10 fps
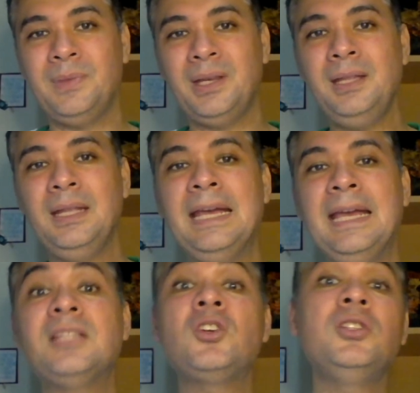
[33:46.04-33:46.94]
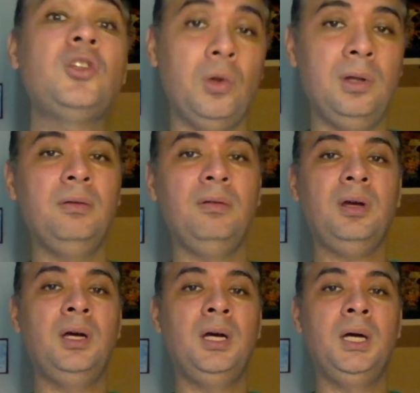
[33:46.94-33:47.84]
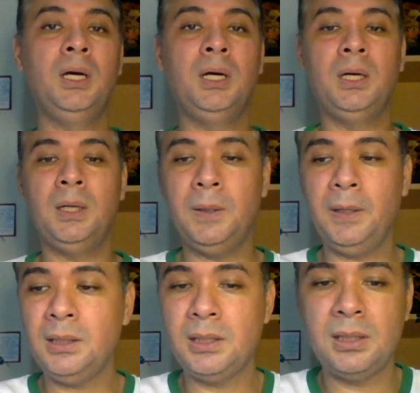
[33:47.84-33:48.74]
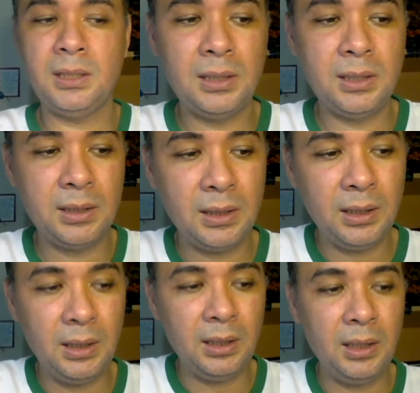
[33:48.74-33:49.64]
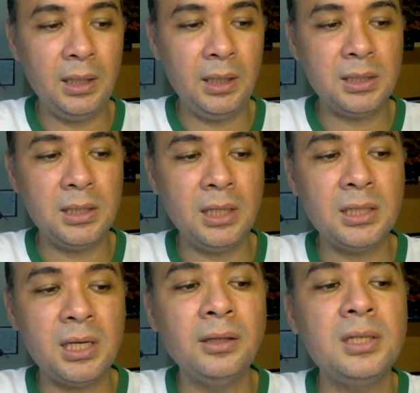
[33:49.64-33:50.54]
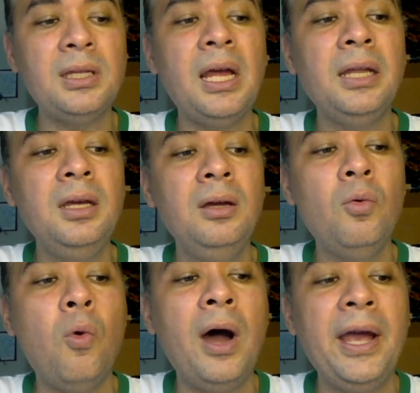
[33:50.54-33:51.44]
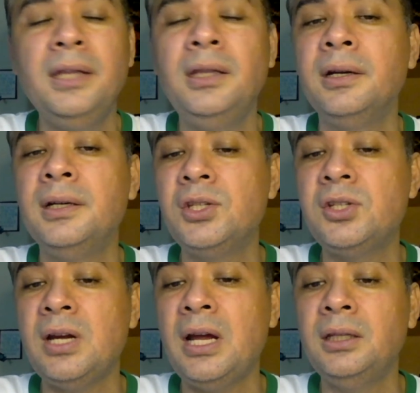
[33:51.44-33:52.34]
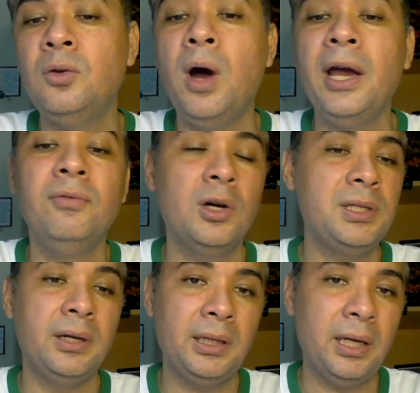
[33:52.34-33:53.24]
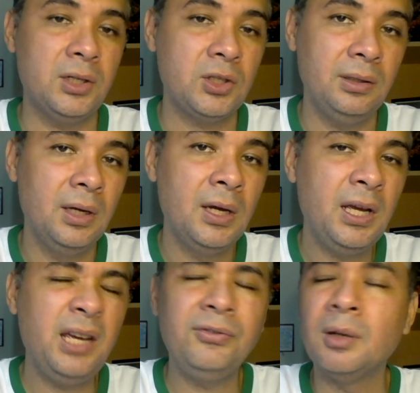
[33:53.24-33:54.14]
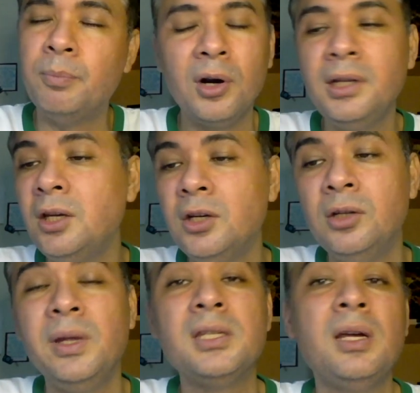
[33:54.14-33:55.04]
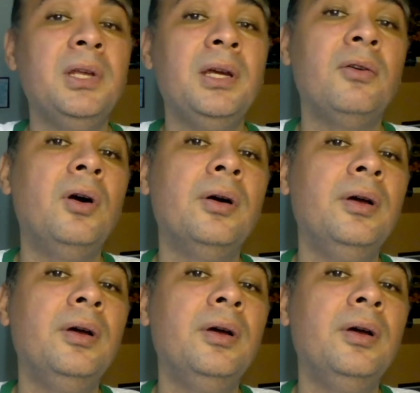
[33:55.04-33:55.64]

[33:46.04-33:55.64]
Okay? It's control. It's understanding why they're distracted, why you've lost their attention. If they're bored, then you're doing something wrong.